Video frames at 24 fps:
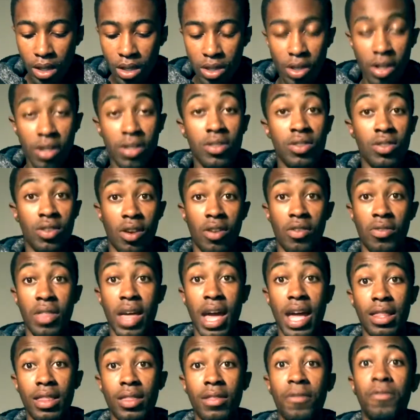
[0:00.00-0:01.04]
So let's turn
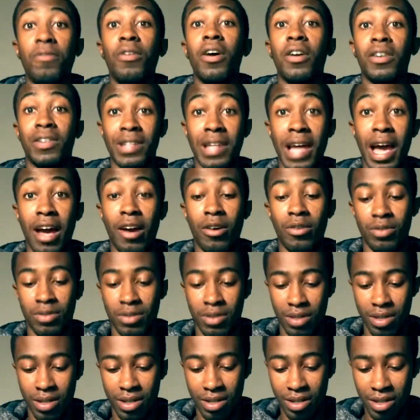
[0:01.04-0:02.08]
that the fuck down,
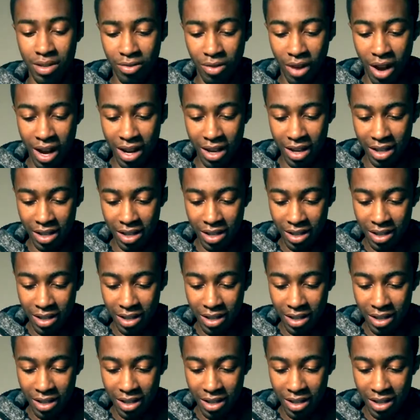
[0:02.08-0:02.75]
right?